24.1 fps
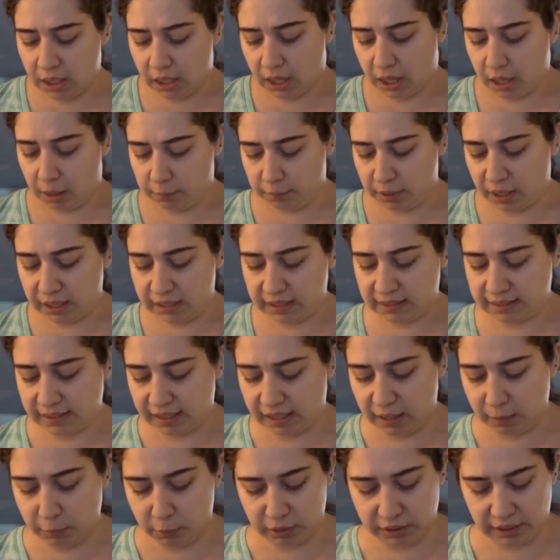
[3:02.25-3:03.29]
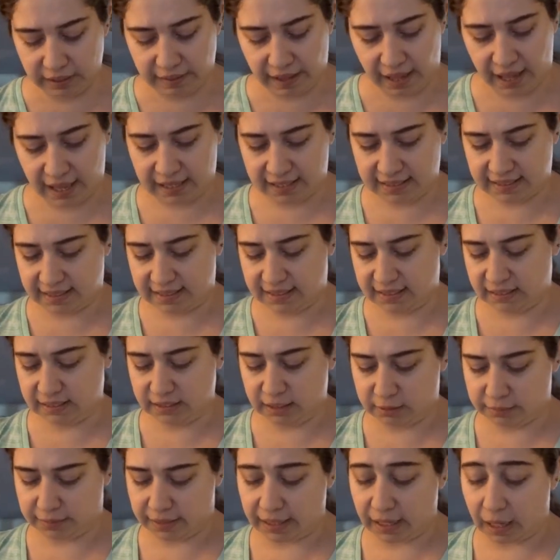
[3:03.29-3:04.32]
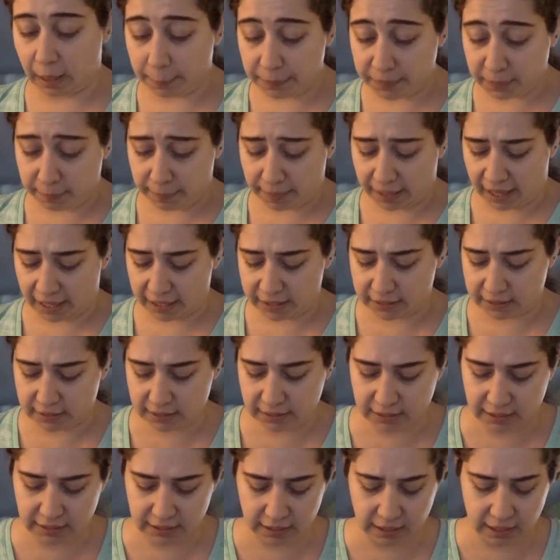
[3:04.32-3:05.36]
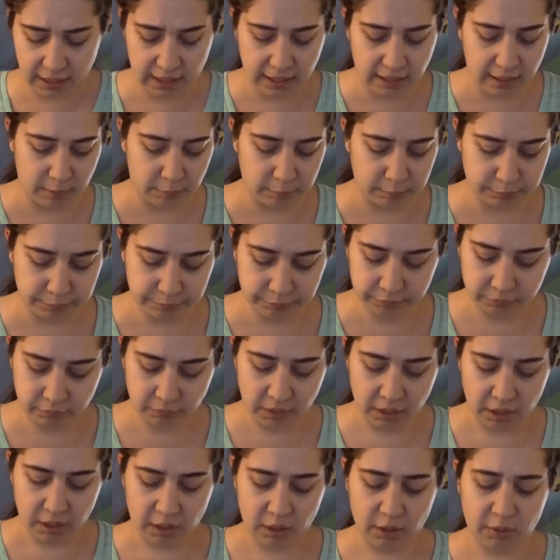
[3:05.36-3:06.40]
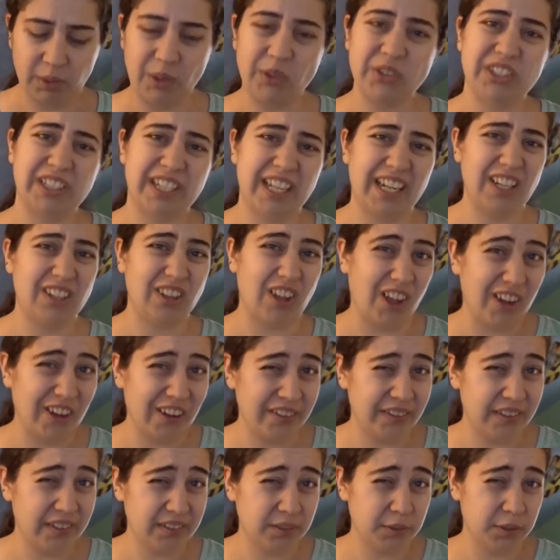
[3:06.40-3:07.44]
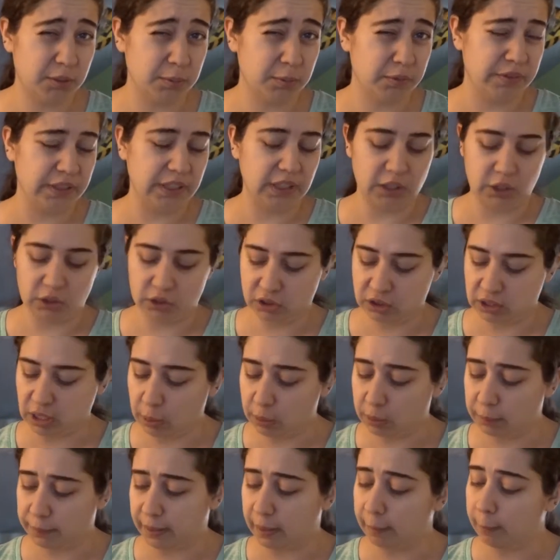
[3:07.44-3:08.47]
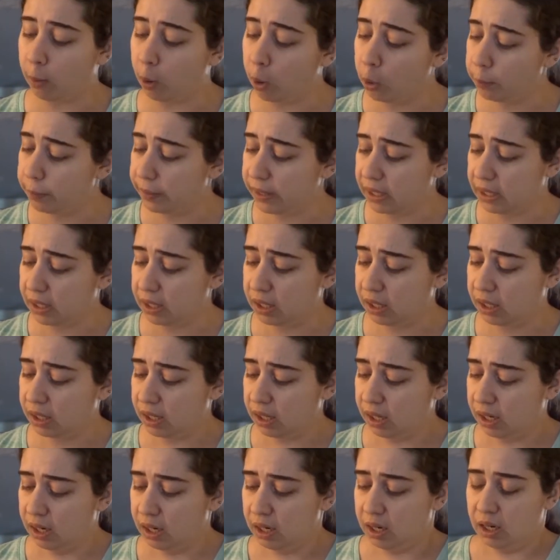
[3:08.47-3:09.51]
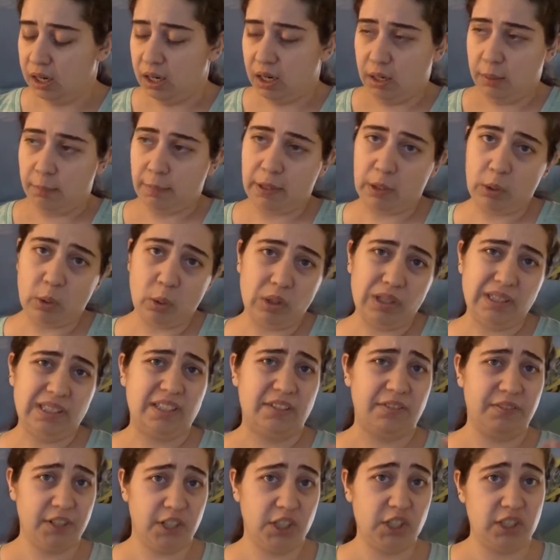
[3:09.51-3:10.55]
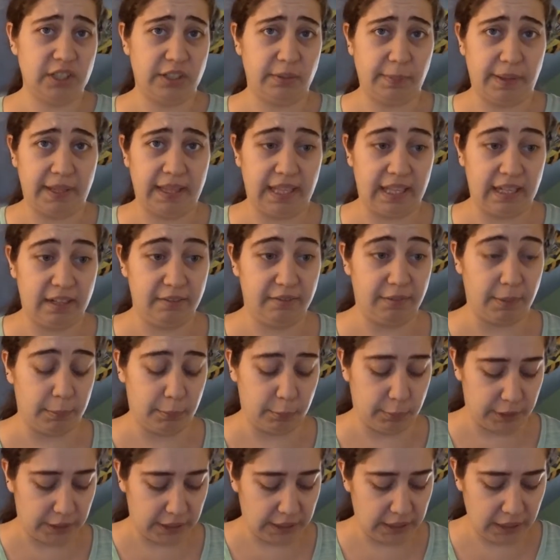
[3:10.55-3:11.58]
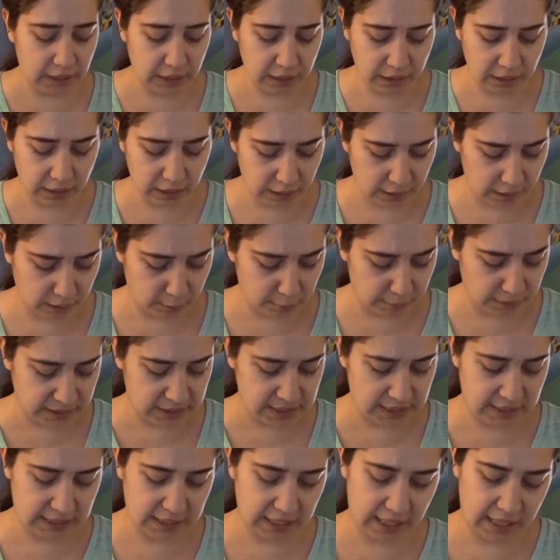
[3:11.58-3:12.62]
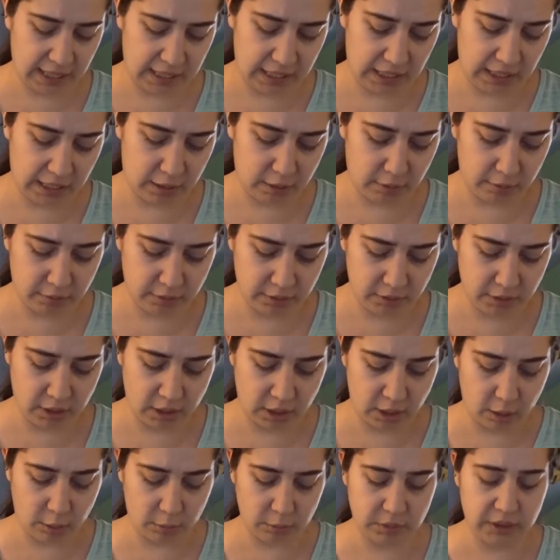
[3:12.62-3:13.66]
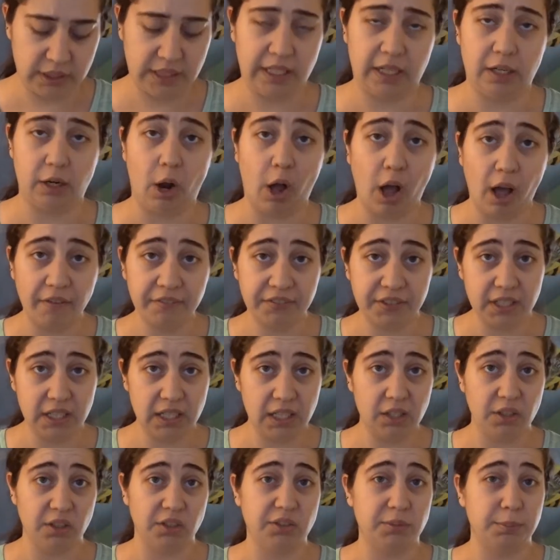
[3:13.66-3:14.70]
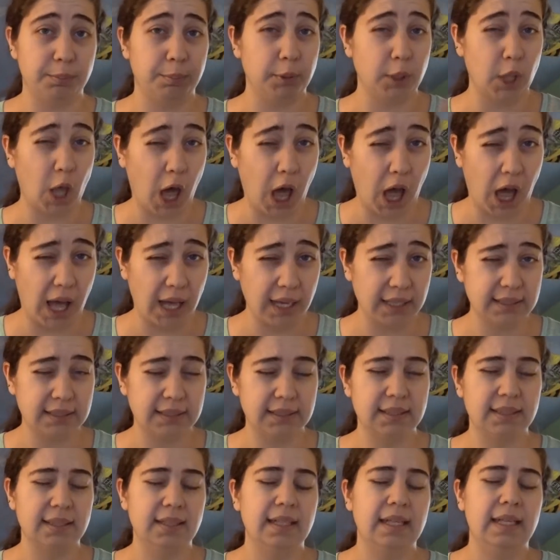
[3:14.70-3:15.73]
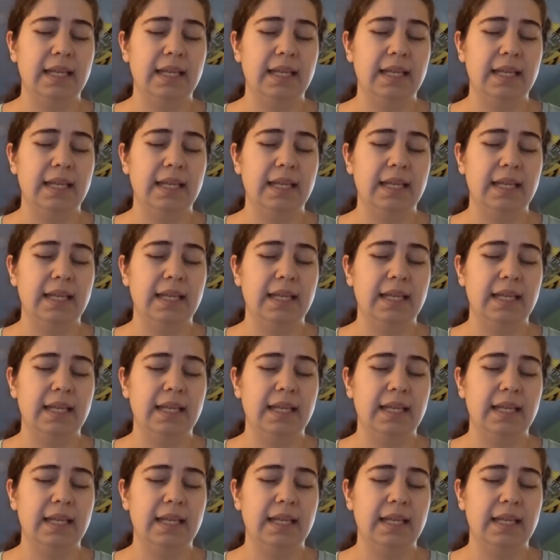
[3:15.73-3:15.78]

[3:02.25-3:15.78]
Um, I'm not going to say any more than that because I still need to write up the pattern. Um, the rows are getting long on this, so it's moving a little slower, but I'm hoping, my goal is to finish this by the end of February um, and to get it, you know, to get it off the needles, blocked,